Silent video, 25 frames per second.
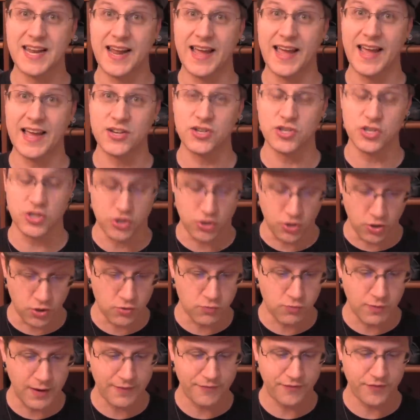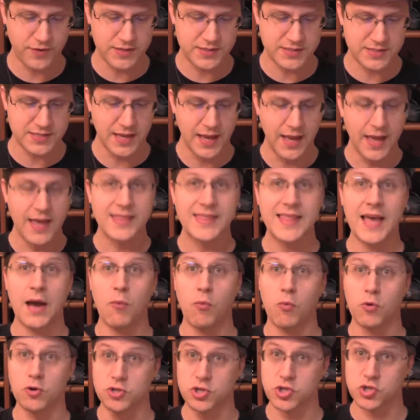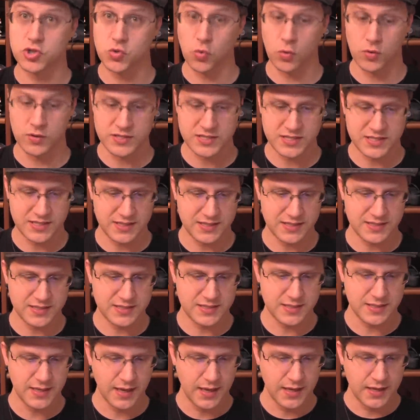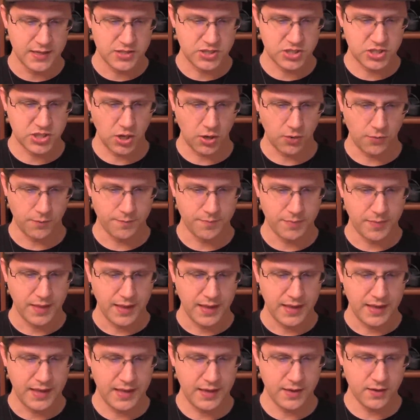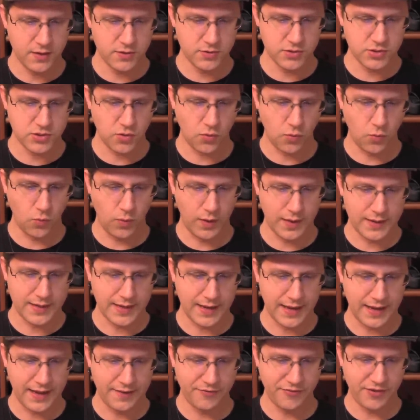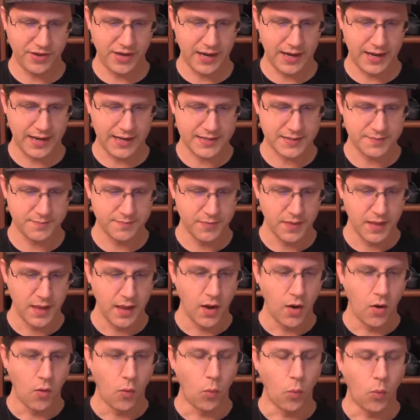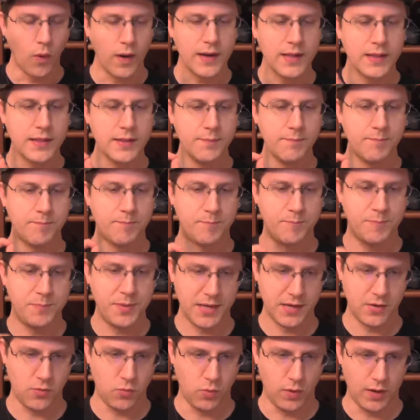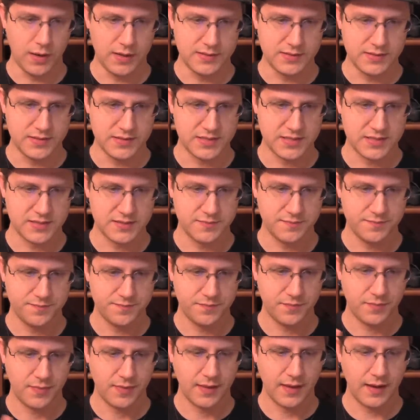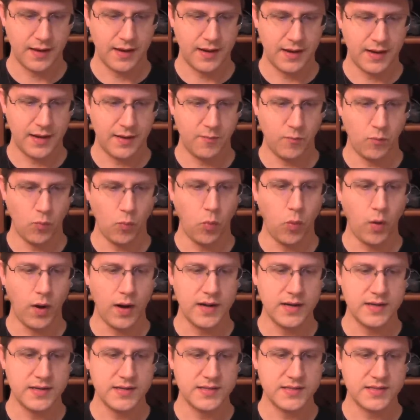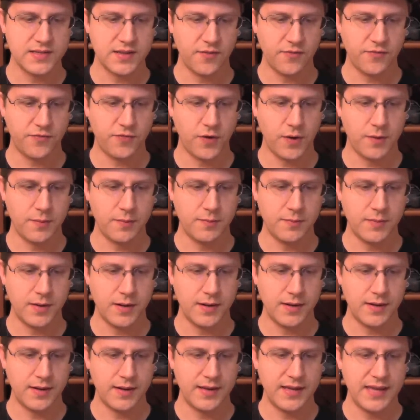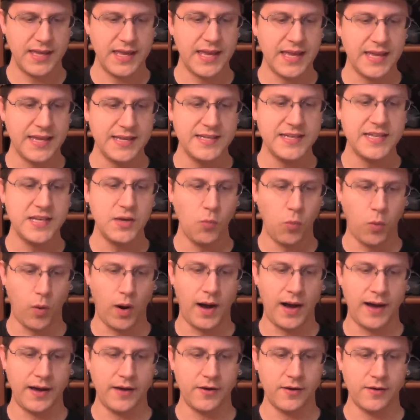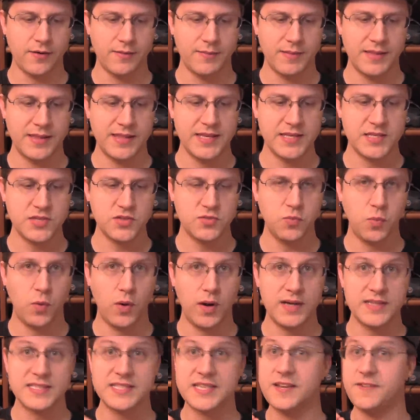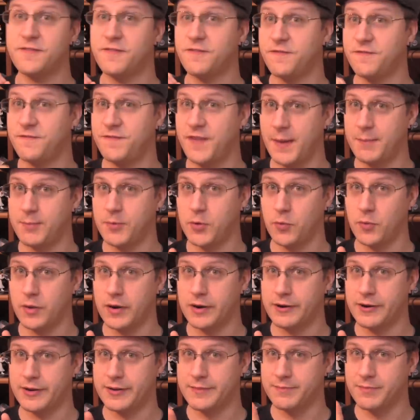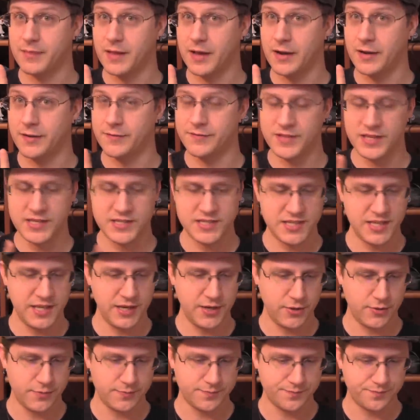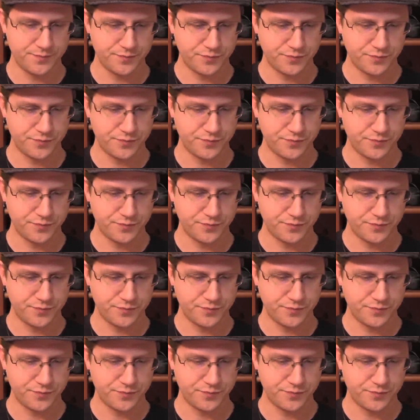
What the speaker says: that I actually could reference that were sources. So here's what I've got. One of the big ones was from IndieWire, and this was in February of this year.